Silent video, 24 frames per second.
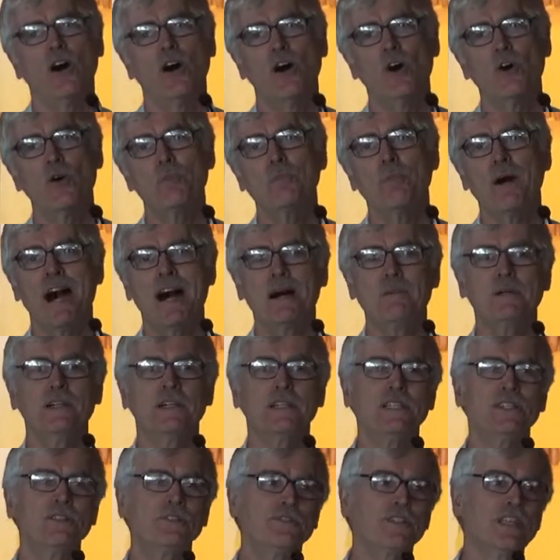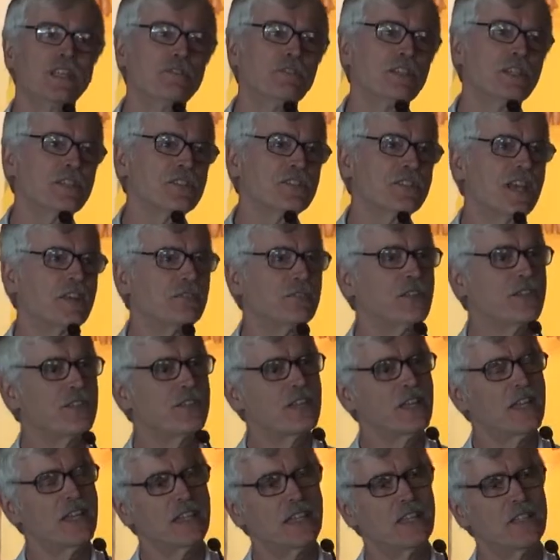"Oh, Baba, you've given us
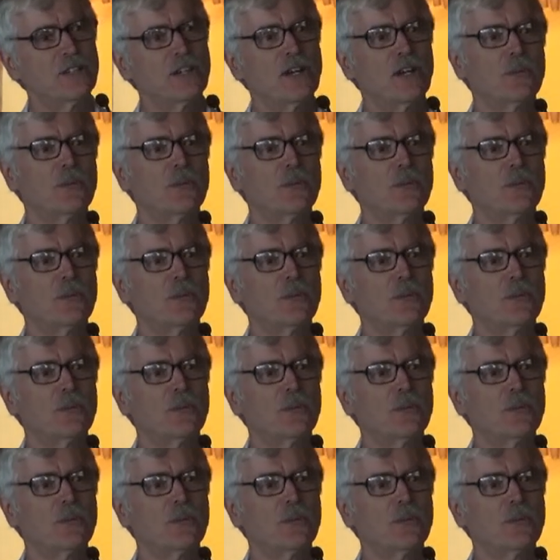everything,